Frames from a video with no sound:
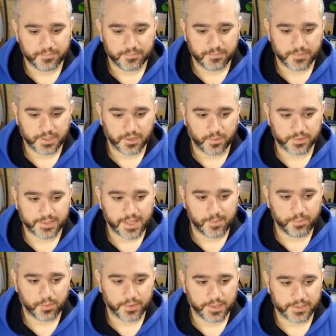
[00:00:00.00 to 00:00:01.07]
You know, at that
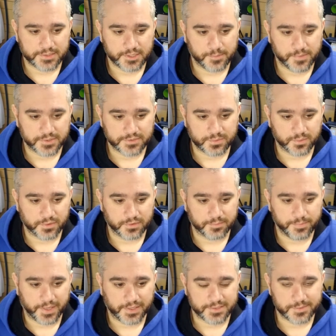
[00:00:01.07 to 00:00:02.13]
point, it's almost worth
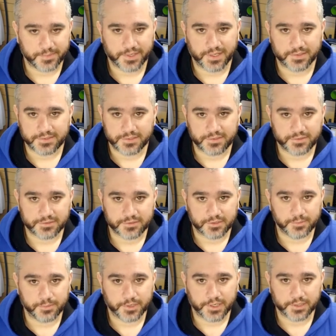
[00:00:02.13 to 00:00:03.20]
paying somebody else to do your
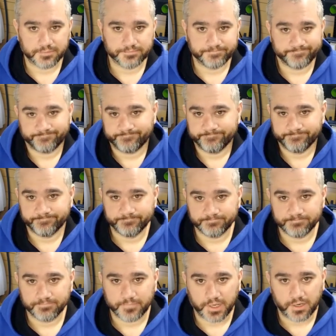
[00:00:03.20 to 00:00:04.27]
screen printing.
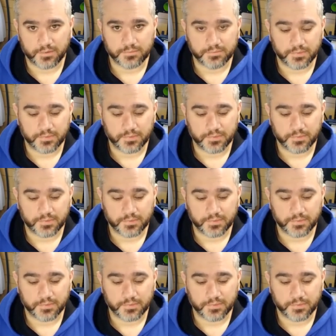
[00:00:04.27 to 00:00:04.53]
You know,